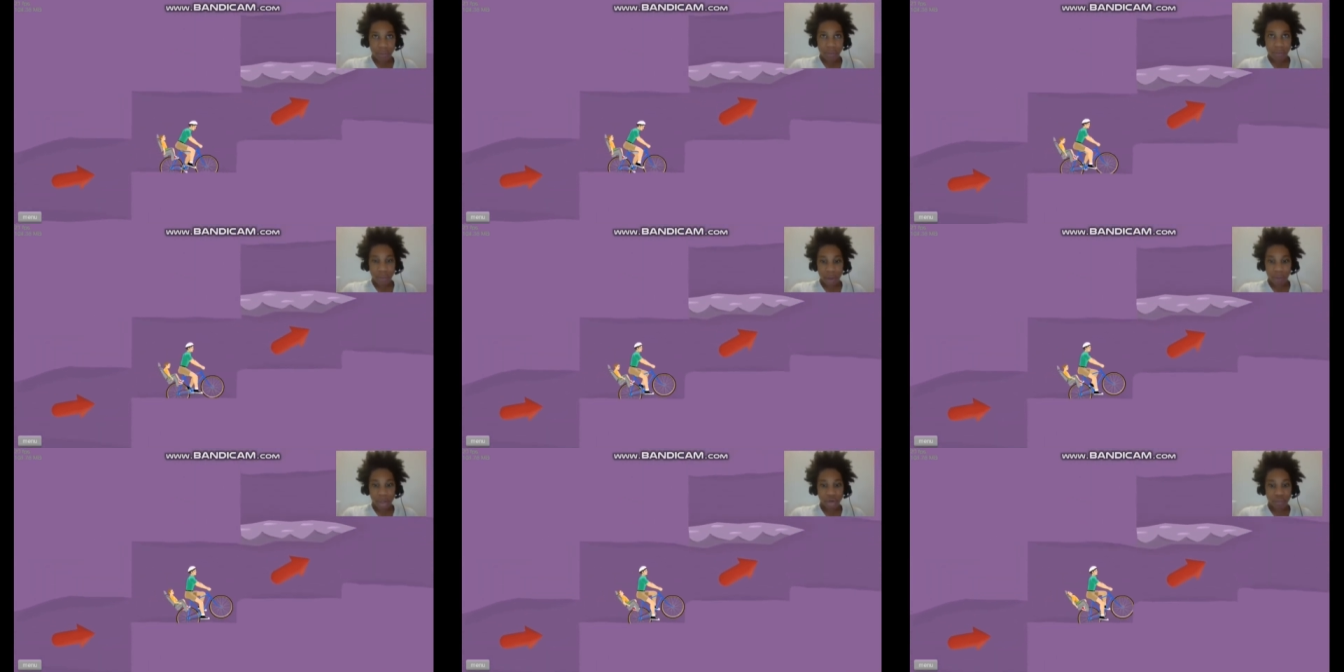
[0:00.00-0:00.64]
We
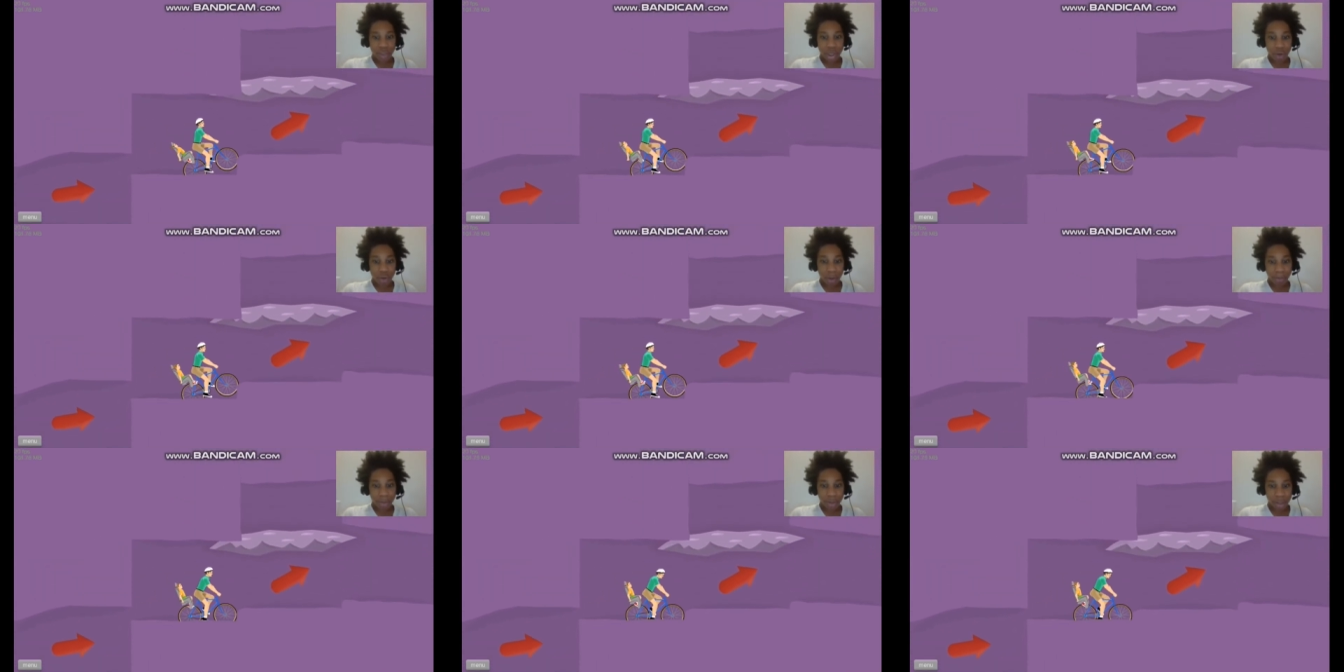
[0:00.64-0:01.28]
gotta wait till we go
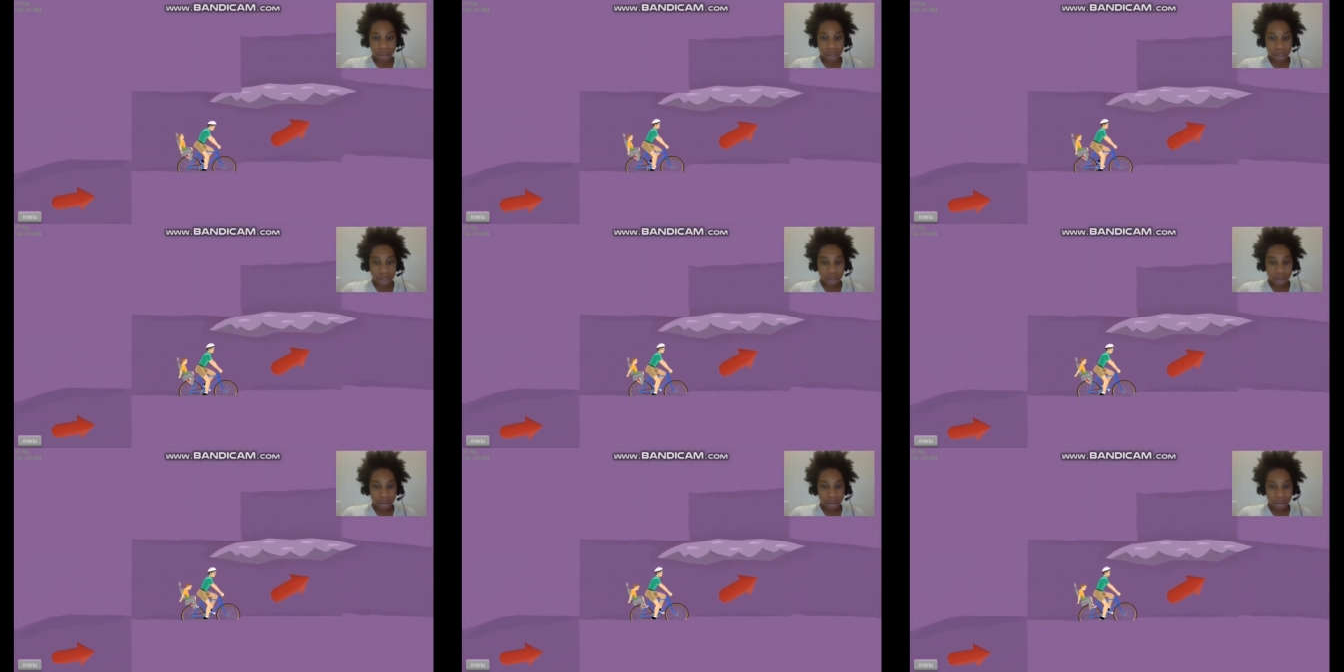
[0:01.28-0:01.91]
up
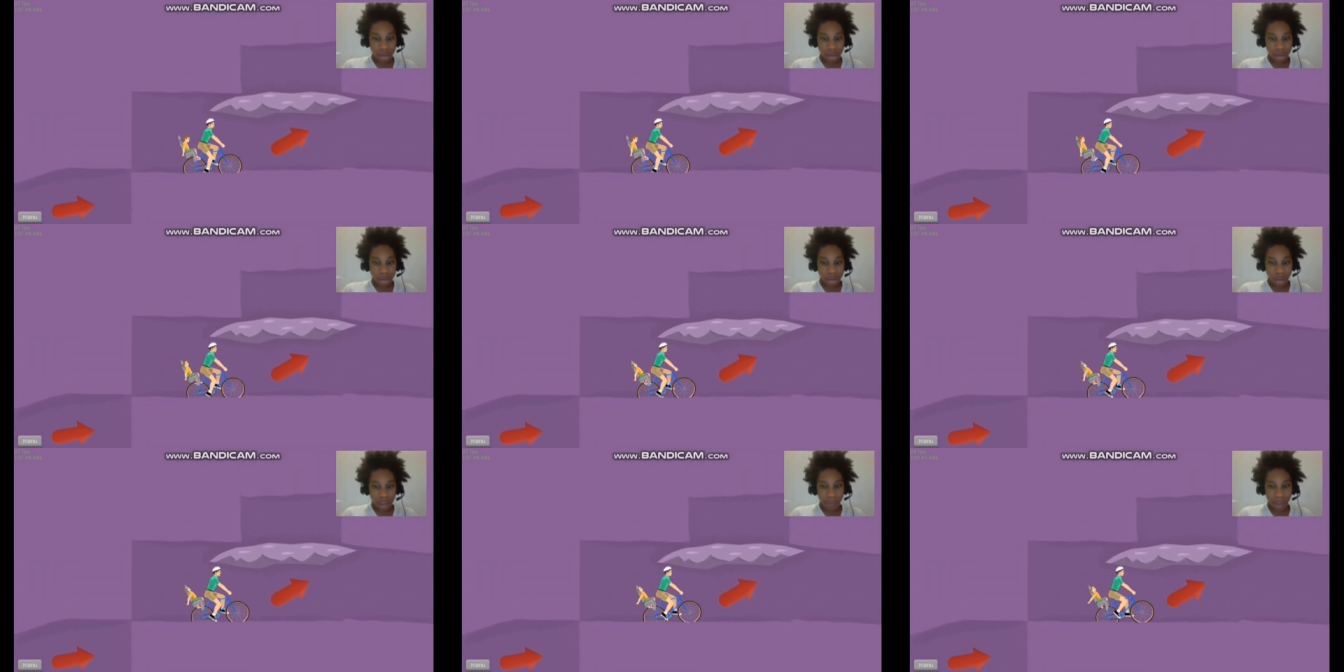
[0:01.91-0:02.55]
there.
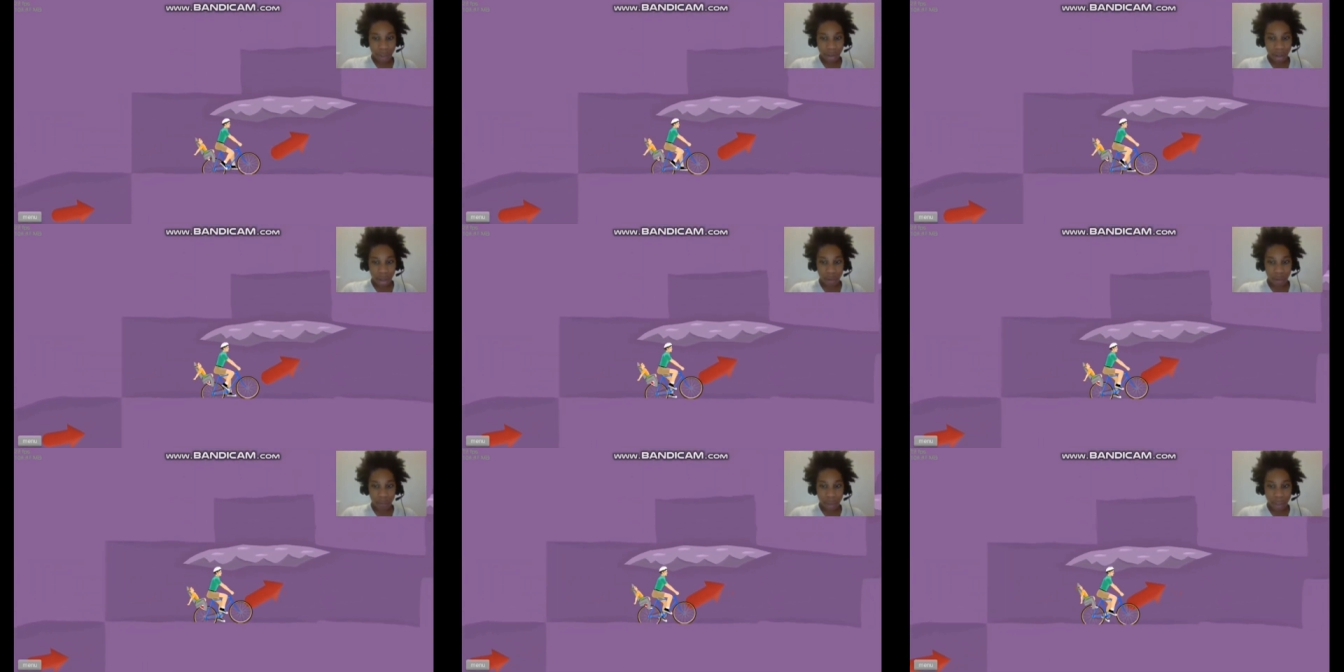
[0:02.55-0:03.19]
Maybe
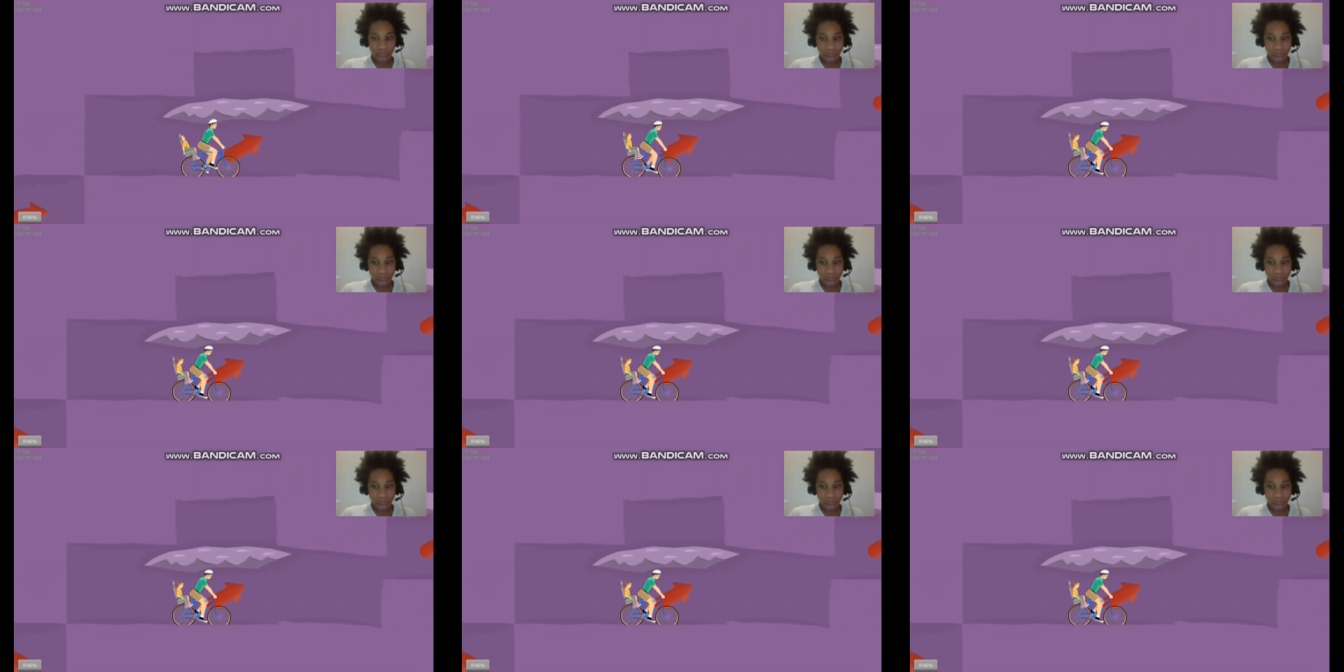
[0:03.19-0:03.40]
hurry.